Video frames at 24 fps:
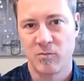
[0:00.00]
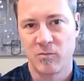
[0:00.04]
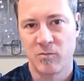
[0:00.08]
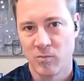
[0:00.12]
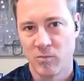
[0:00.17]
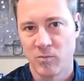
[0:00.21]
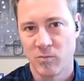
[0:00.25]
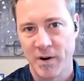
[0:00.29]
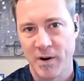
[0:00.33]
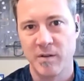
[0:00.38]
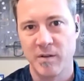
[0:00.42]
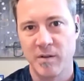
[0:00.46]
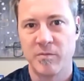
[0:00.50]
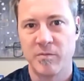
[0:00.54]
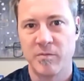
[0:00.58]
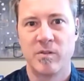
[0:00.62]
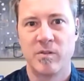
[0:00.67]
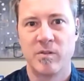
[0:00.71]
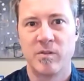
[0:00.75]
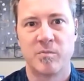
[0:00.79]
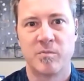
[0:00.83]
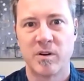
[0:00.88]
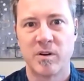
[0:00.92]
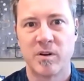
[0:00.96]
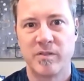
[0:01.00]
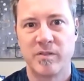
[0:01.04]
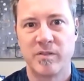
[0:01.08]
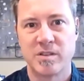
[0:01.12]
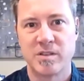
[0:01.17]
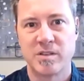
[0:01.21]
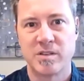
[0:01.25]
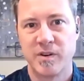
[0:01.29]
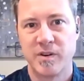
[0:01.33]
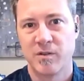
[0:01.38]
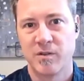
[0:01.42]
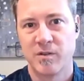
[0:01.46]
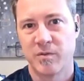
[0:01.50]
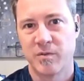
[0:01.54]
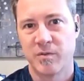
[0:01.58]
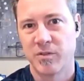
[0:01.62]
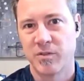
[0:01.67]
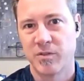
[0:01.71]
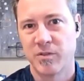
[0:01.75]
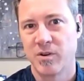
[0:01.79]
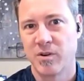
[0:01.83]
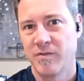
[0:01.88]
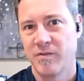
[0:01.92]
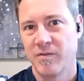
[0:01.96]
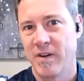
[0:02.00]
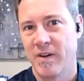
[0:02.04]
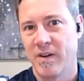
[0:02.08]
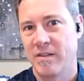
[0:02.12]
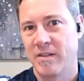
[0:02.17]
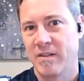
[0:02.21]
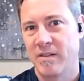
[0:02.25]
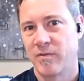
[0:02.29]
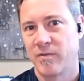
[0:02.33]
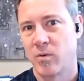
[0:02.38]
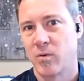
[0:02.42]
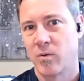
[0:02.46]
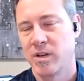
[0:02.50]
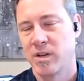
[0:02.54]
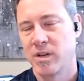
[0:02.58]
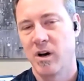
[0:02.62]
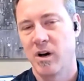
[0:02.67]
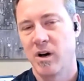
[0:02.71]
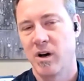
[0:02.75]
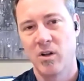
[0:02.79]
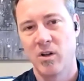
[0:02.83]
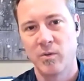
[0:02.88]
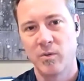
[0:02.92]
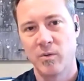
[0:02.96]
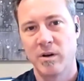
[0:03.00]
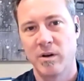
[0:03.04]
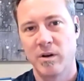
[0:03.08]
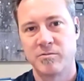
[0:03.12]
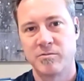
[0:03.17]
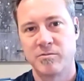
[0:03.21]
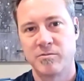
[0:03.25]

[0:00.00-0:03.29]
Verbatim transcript: kind of went up in the previous video from 35, 40,